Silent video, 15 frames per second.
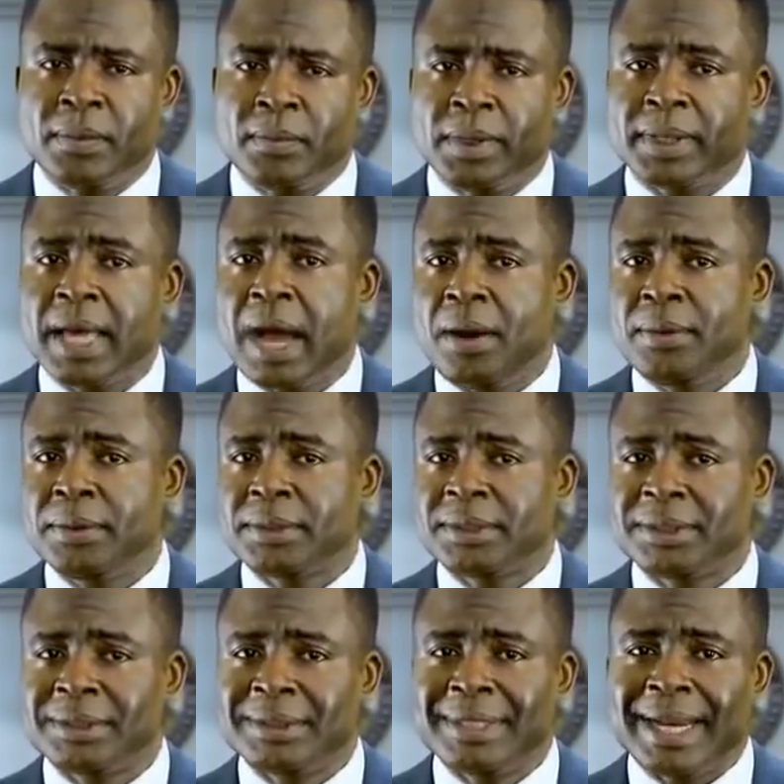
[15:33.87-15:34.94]

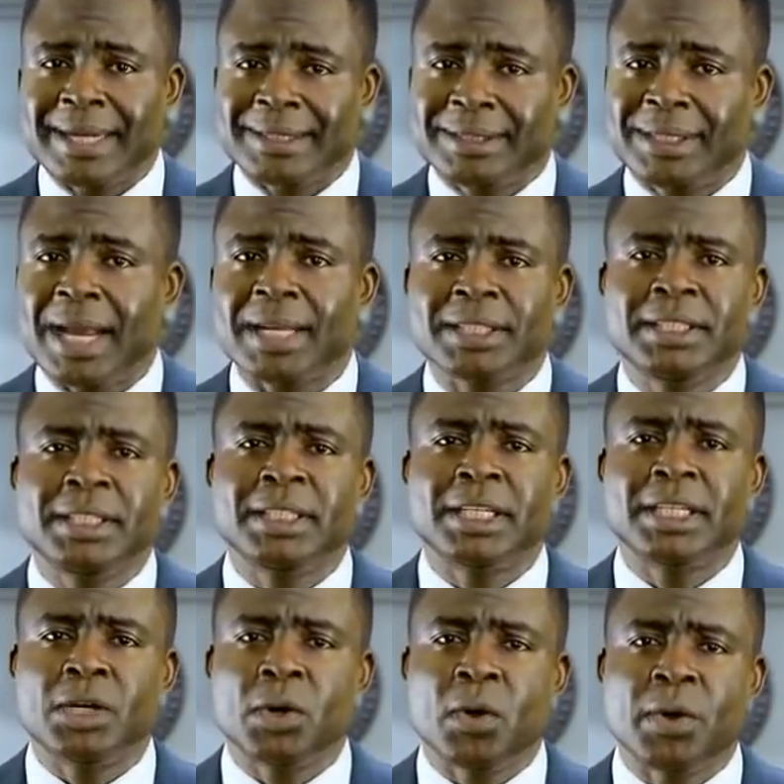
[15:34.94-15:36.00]
without attracting
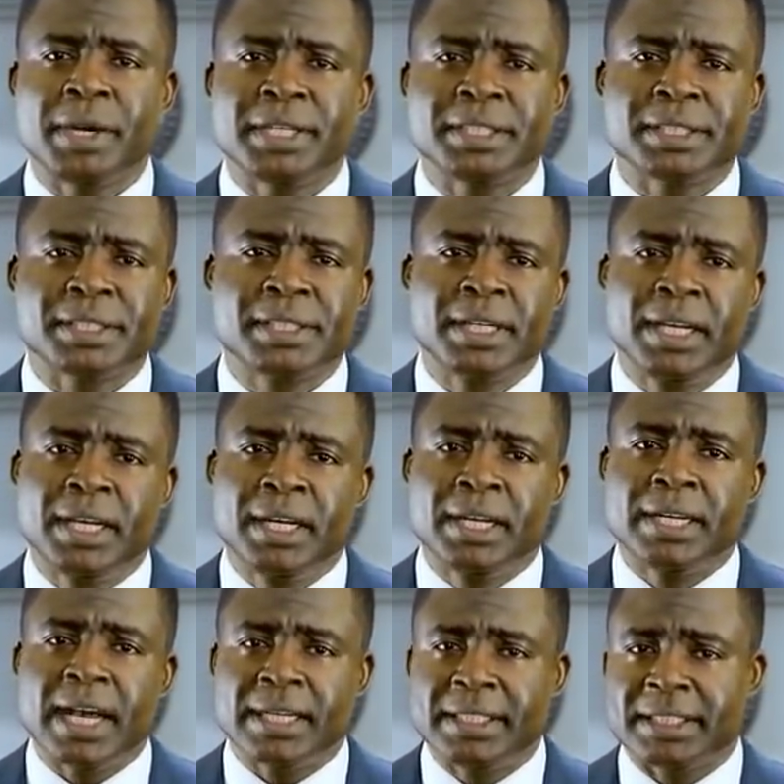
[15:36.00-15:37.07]
the noise
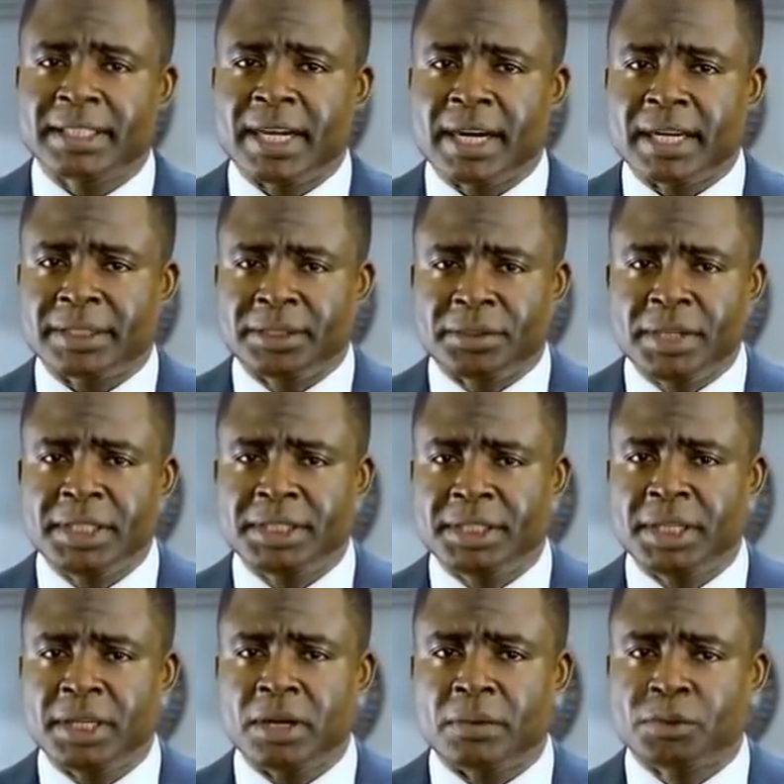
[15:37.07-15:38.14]
that is
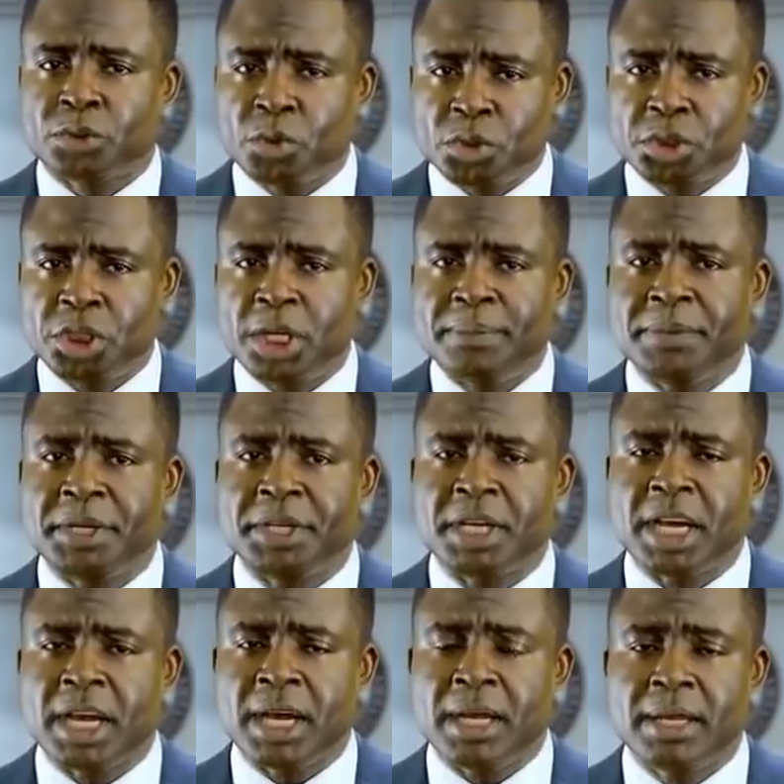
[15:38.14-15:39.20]
characteristic of social
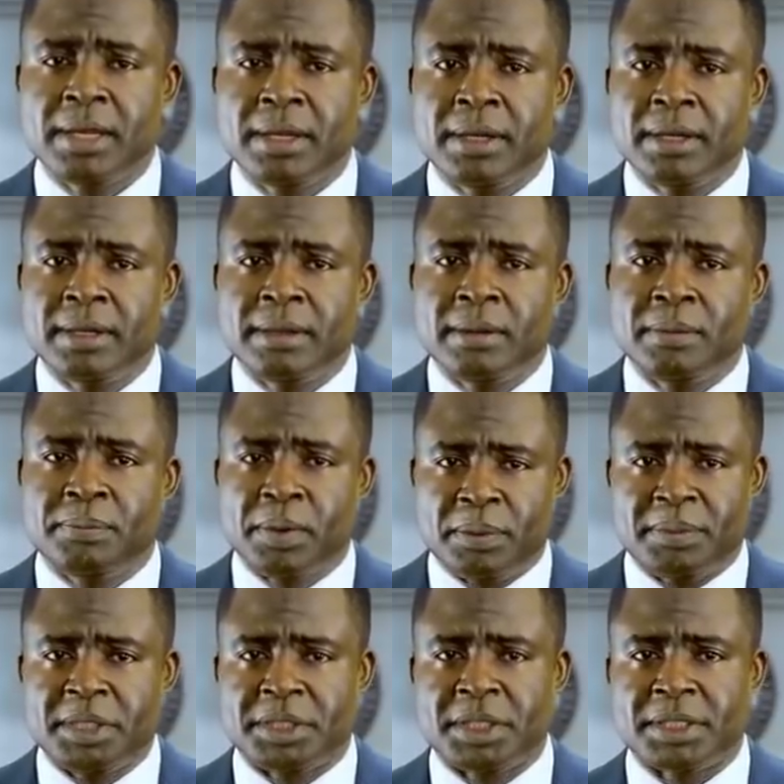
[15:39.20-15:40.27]
media
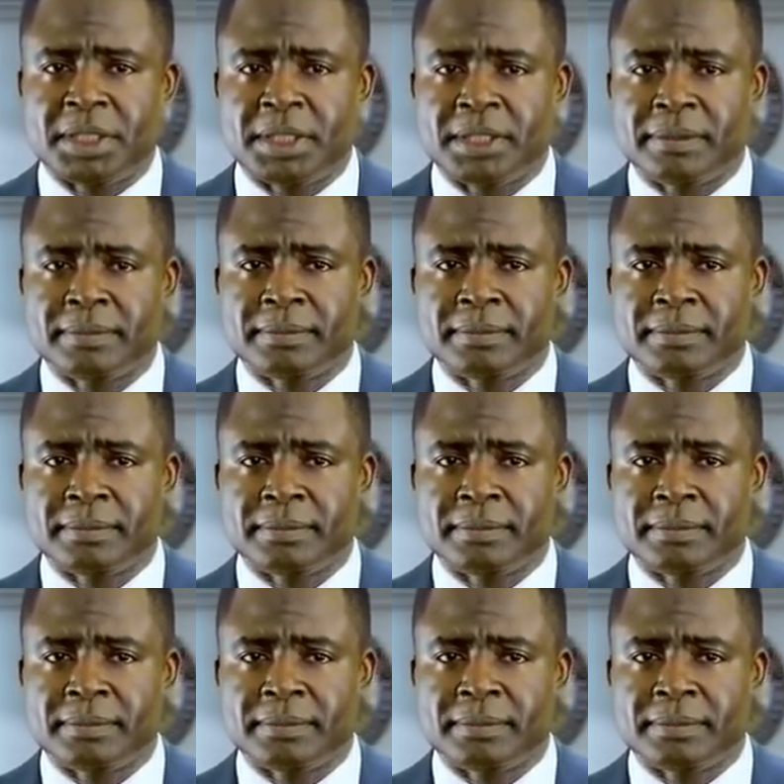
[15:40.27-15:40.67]
publicity.